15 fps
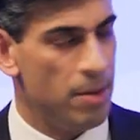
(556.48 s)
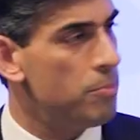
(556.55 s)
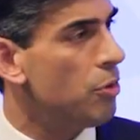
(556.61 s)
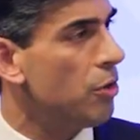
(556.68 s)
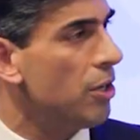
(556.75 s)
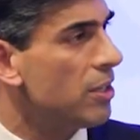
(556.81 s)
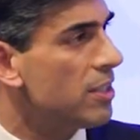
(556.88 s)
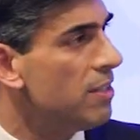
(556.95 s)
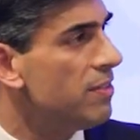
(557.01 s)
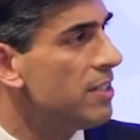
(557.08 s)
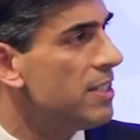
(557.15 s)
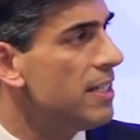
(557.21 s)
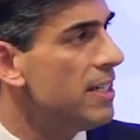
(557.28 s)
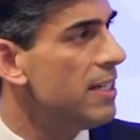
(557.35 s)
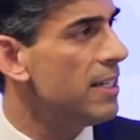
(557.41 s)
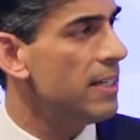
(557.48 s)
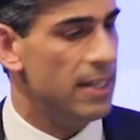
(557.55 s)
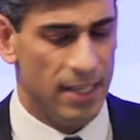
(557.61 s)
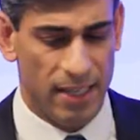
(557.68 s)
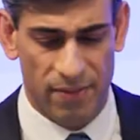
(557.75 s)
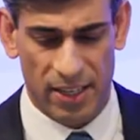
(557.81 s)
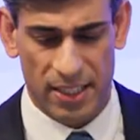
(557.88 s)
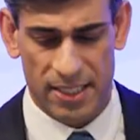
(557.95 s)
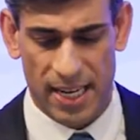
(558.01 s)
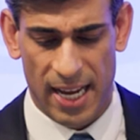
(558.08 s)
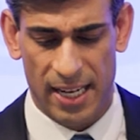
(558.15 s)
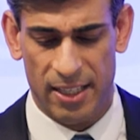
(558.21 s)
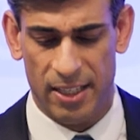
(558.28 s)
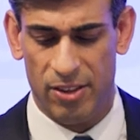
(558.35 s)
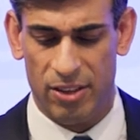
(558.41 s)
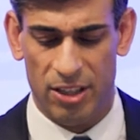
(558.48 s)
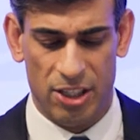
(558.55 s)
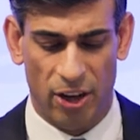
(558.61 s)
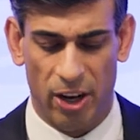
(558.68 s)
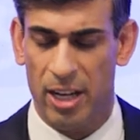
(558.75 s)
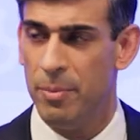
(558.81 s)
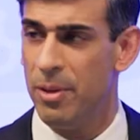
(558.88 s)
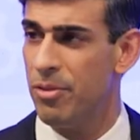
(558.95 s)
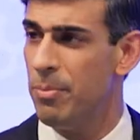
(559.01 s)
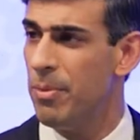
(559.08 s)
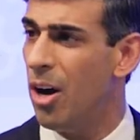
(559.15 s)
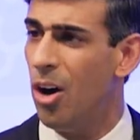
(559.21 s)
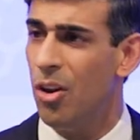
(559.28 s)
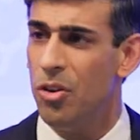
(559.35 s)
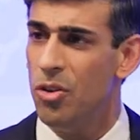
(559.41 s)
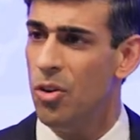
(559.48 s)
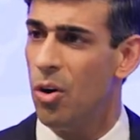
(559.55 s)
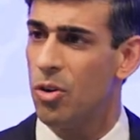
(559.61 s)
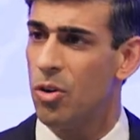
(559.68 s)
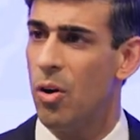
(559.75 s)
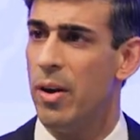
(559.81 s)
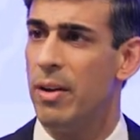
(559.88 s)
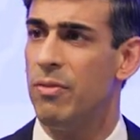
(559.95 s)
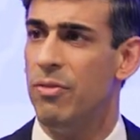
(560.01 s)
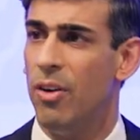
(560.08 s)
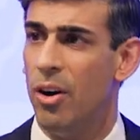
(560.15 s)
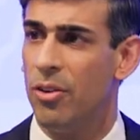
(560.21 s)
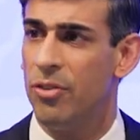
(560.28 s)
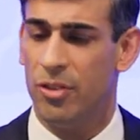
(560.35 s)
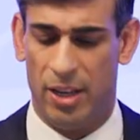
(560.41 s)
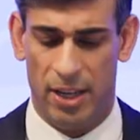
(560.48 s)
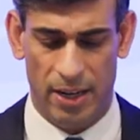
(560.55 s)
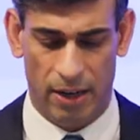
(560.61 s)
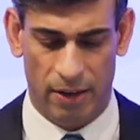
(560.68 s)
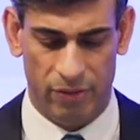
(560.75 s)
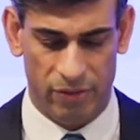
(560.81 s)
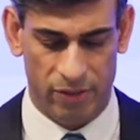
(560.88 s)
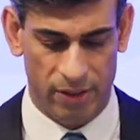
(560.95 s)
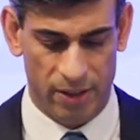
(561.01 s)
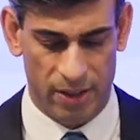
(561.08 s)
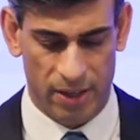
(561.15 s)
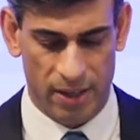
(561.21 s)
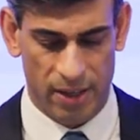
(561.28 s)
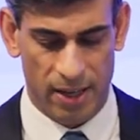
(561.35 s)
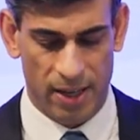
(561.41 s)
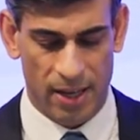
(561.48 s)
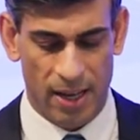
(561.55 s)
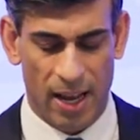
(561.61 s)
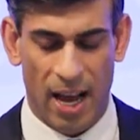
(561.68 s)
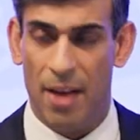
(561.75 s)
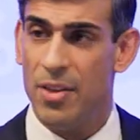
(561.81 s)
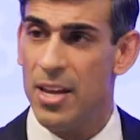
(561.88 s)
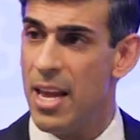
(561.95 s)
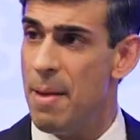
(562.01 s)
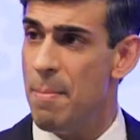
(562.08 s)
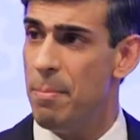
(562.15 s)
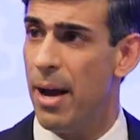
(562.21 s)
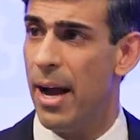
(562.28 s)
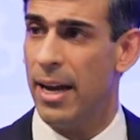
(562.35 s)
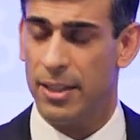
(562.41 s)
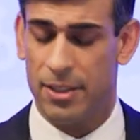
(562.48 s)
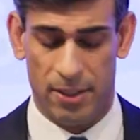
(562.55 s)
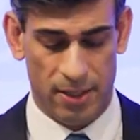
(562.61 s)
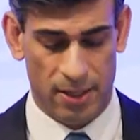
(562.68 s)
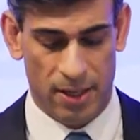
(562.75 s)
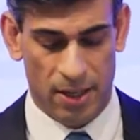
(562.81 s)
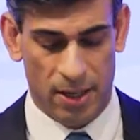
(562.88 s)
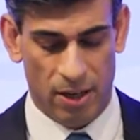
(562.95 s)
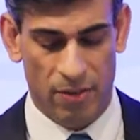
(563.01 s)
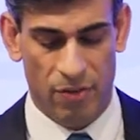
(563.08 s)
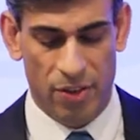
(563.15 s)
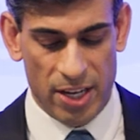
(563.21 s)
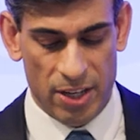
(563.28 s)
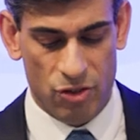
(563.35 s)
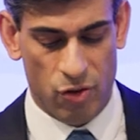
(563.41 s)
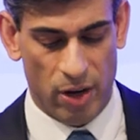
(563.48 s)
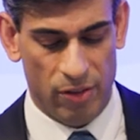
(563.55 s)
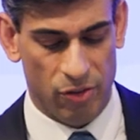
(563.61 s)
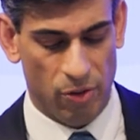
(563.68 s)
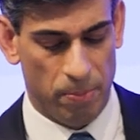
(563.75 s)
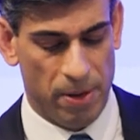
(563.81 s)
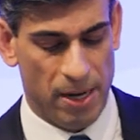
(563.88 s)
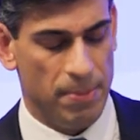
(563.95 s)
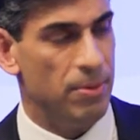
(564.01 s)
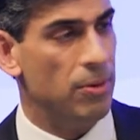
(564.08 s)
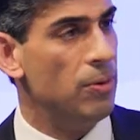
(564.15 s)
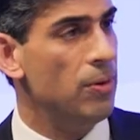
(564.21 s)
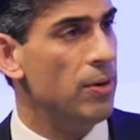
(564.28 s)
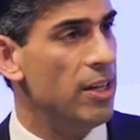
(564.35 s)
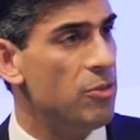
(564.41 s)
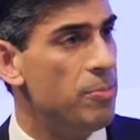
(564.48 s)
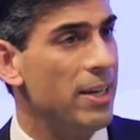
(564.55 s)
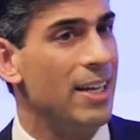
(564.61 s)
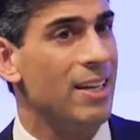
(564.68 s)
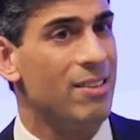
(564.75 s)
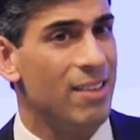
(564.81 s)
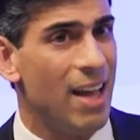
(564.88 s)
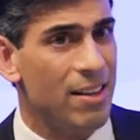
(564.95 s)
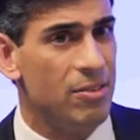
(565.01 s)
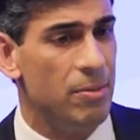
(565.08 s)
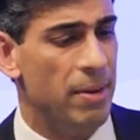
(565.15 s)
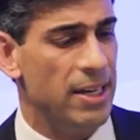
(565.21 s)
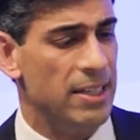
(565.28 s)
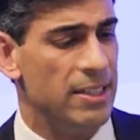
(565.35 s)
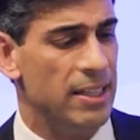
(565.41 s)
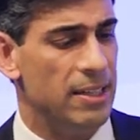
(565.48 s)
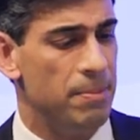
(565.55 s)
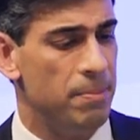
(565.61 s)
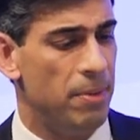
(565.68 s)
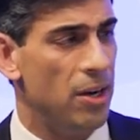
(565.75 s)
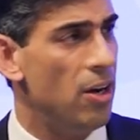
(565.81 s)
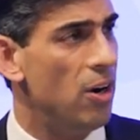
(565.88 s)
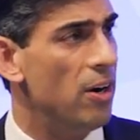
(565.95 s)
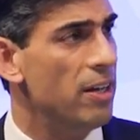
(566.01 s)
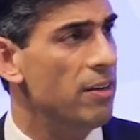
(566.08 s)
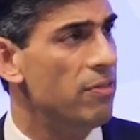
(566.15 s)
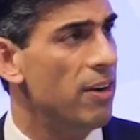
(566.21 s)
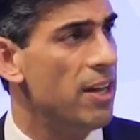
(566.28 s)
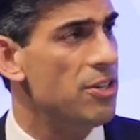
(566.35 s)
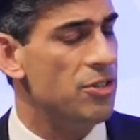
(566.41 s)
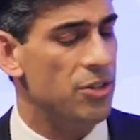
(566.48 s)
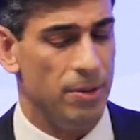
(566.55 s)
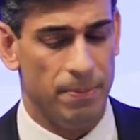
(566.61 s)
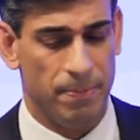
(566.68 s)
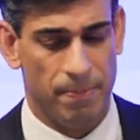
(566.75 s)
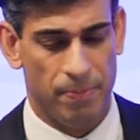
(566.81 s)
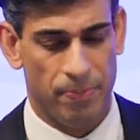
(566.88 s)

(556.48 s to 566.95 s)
Productivity, living standards, and dynamism are not growing fast enough. And the impact of these trends on people is being exacerbated by high inflation.